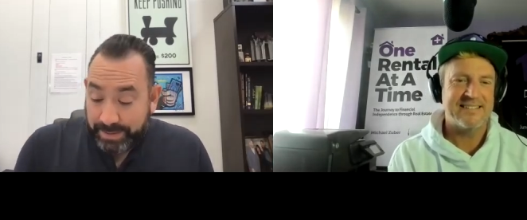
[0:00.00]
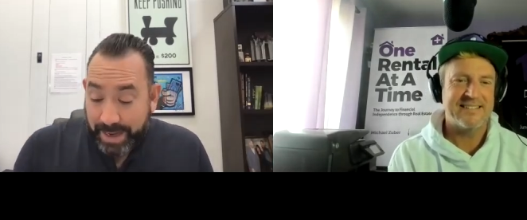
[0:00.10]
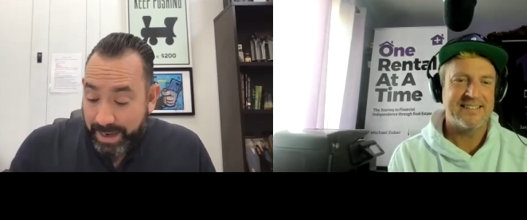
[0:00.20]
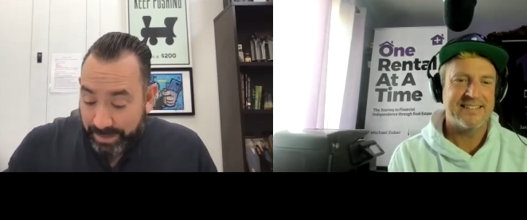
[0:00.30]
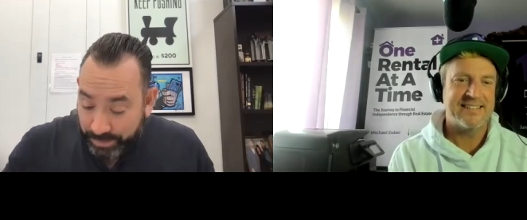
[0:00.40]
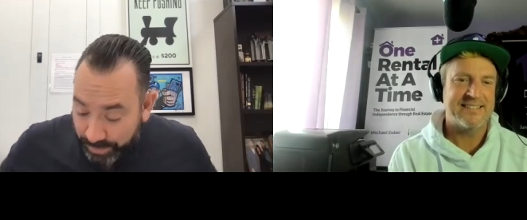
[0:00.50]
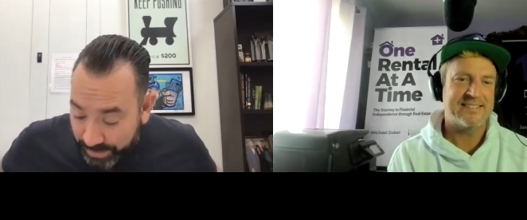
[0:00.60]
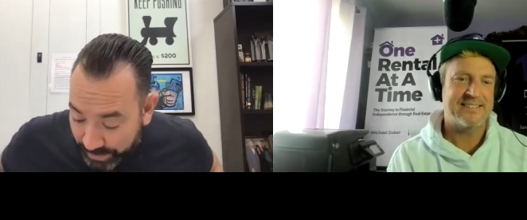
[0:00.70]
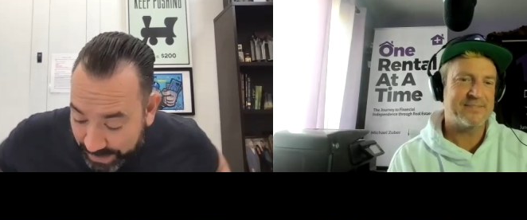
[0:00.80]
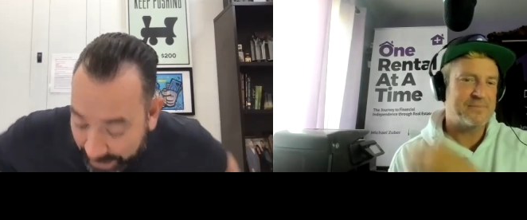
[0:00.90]
Speaker 1: yeah,
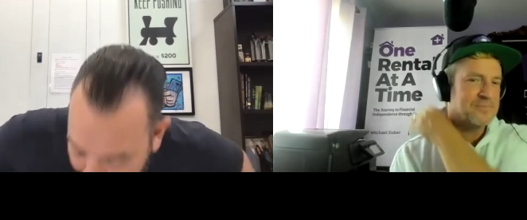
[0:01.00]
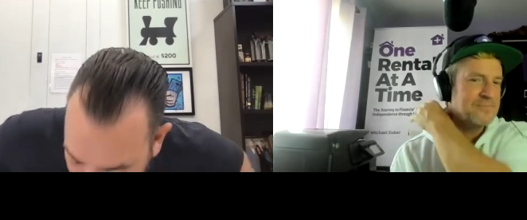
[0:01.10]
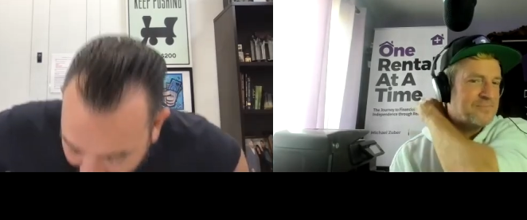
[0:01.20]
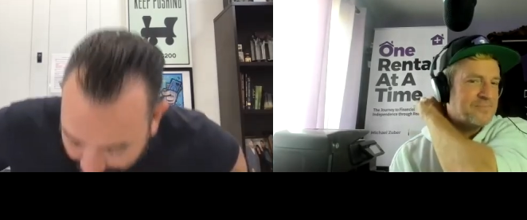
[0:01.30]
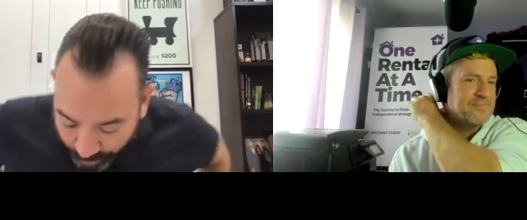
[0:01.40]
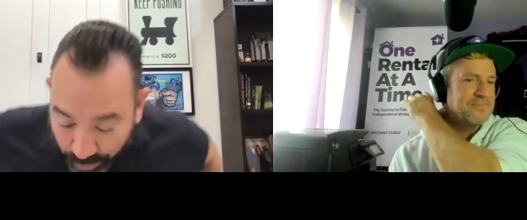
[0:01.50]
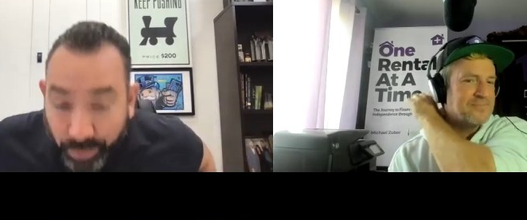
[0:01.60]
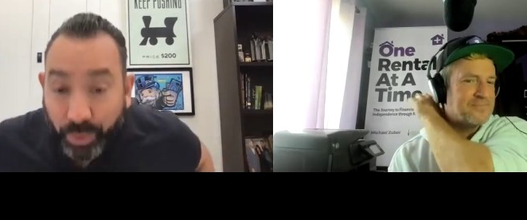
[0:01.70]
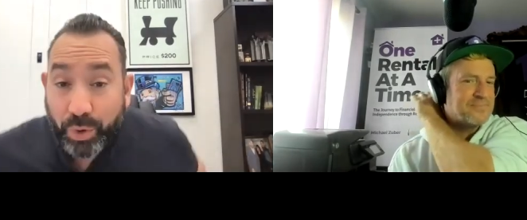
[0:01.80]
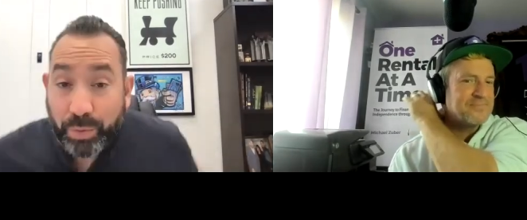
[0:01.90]
Re- recycling capital,
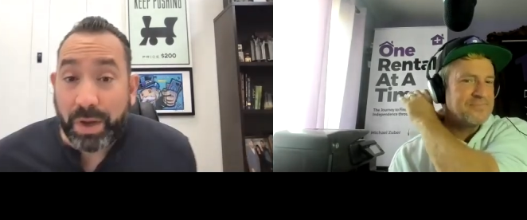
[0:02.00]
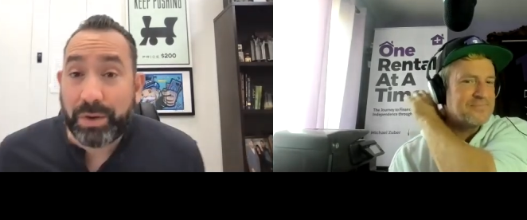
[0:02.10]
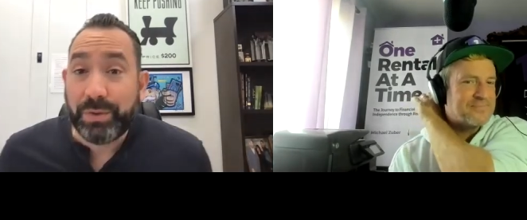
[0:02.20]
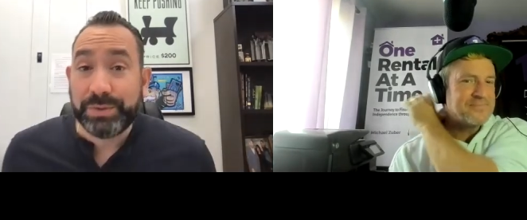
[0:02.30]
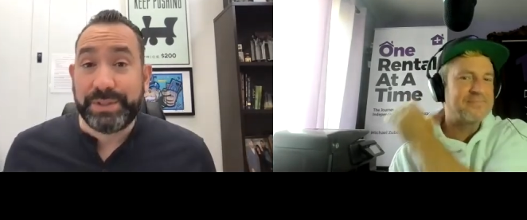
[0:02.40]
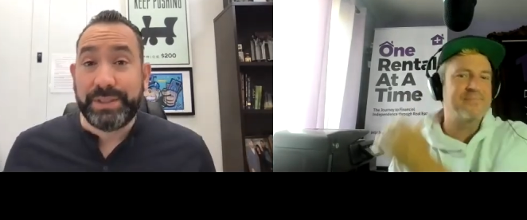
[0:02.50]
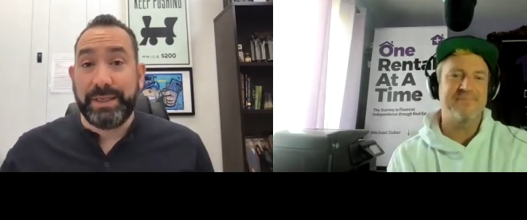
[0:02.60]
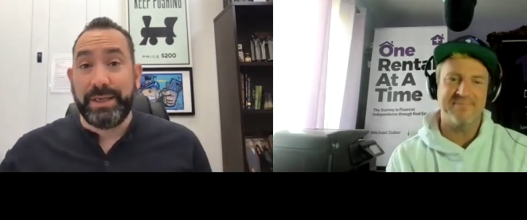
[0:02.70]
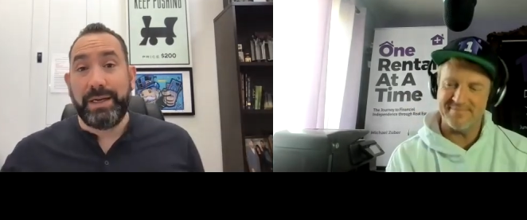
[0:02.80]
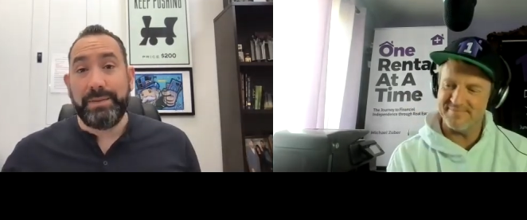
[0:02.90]
the role models.
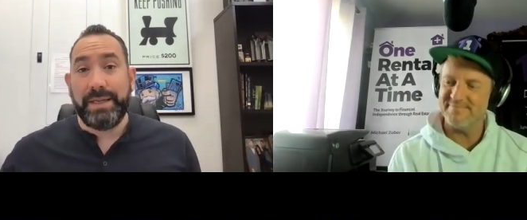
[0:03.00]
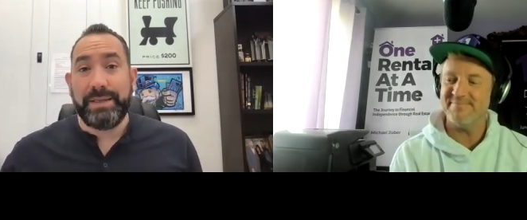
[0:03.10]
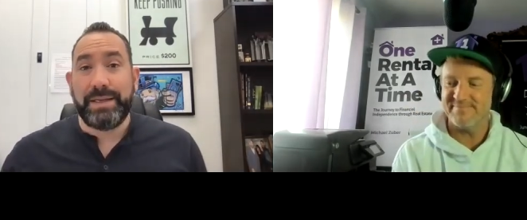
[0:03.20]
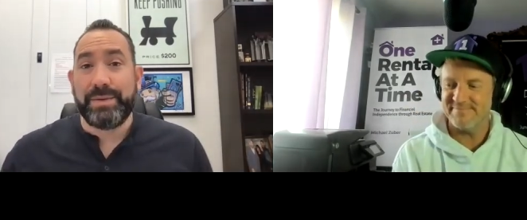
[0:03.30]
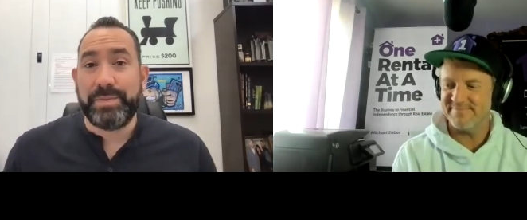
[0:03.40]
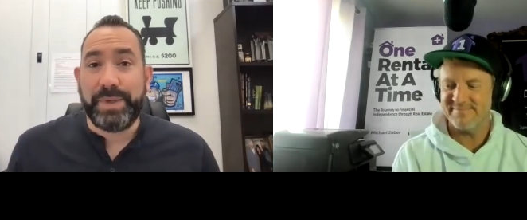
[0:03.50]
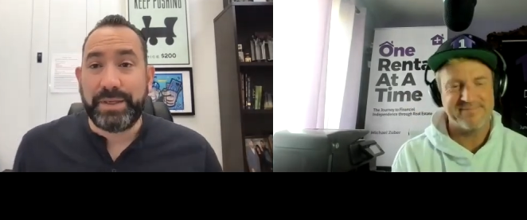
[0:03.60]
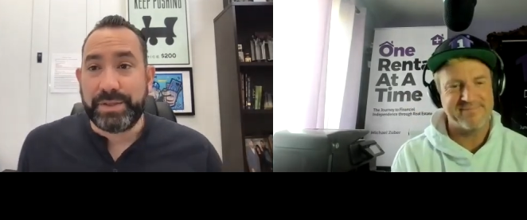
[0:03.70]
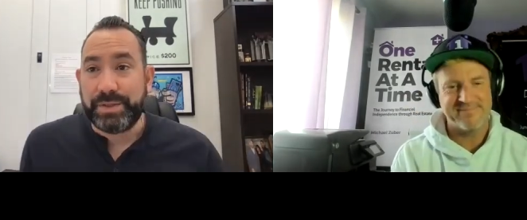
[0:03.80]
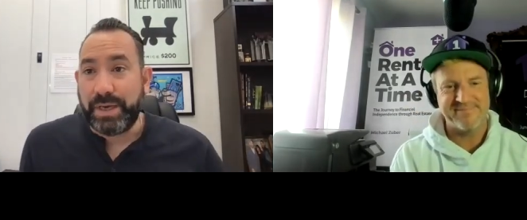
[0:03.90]
I mean, that, that was the
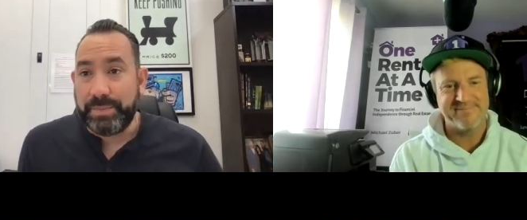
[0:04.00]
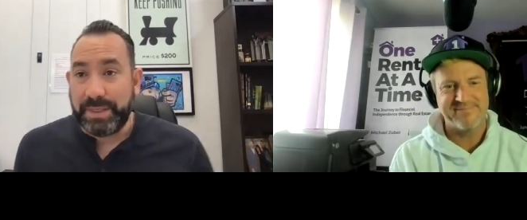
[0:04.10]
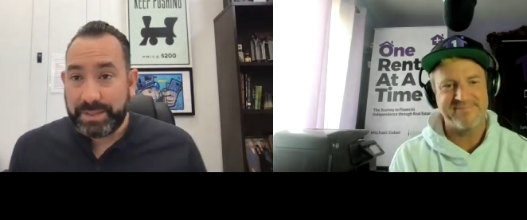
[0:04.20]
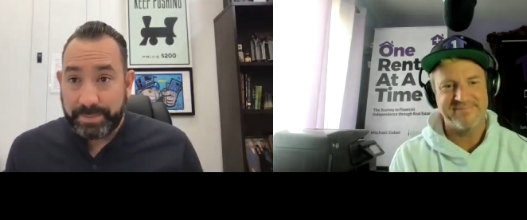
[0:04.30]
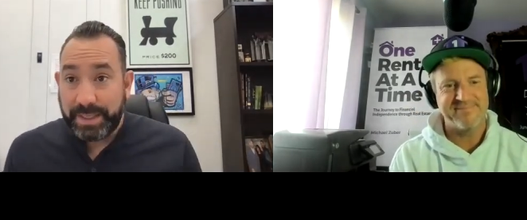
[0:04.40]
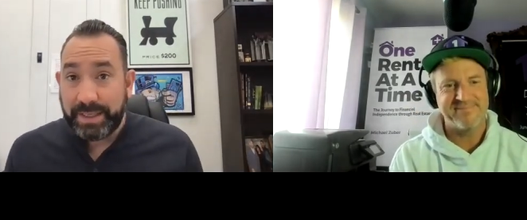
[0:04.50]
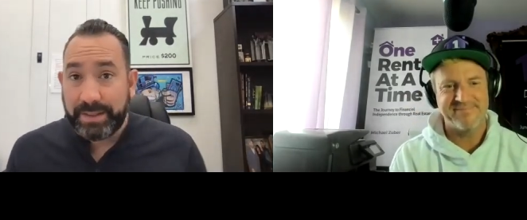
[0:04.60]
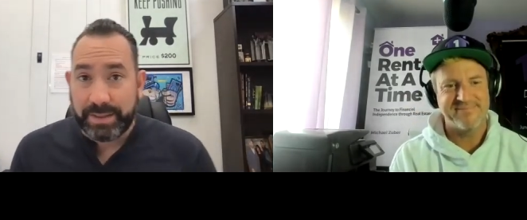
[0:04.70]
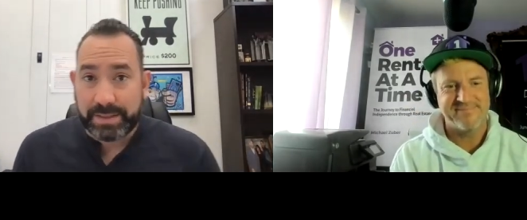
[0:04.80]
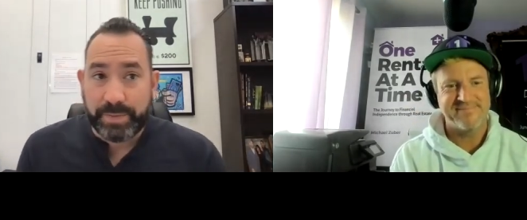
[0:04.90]
biggest. I mean, to
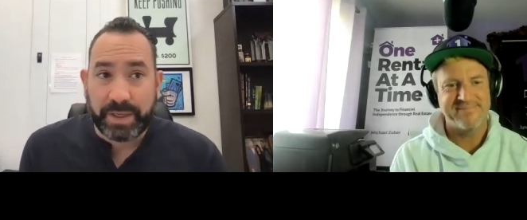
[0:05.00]
me, that's the